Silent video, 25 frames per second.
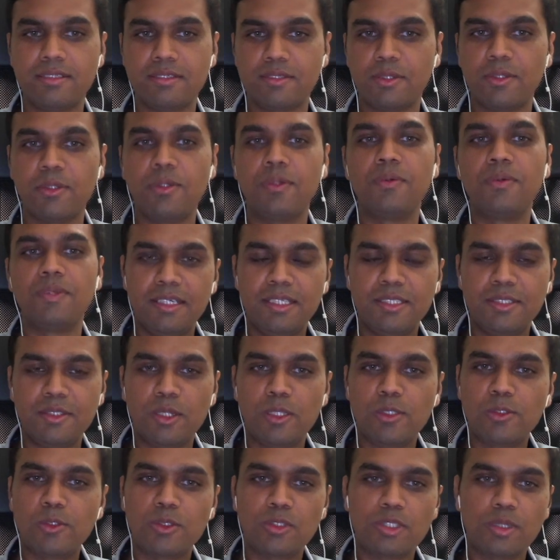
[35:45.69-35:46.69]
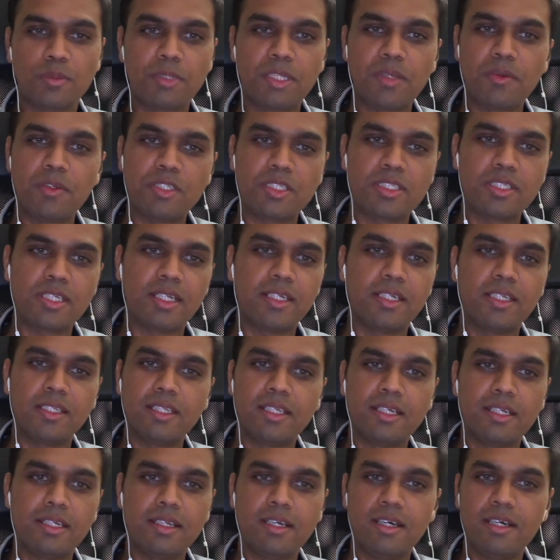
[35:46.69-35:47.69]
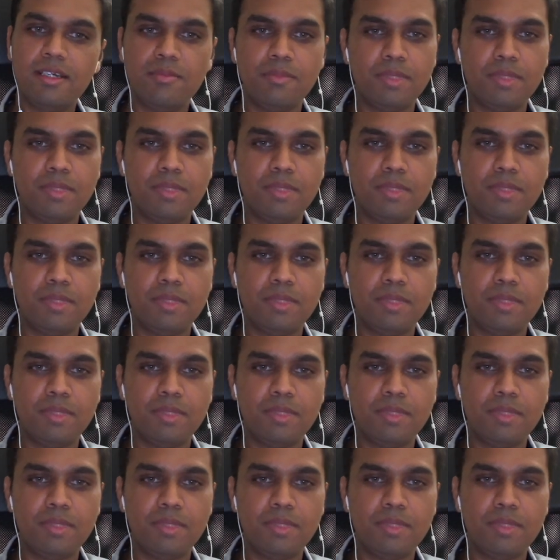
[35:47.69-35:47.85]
So it's also something which is under the radar,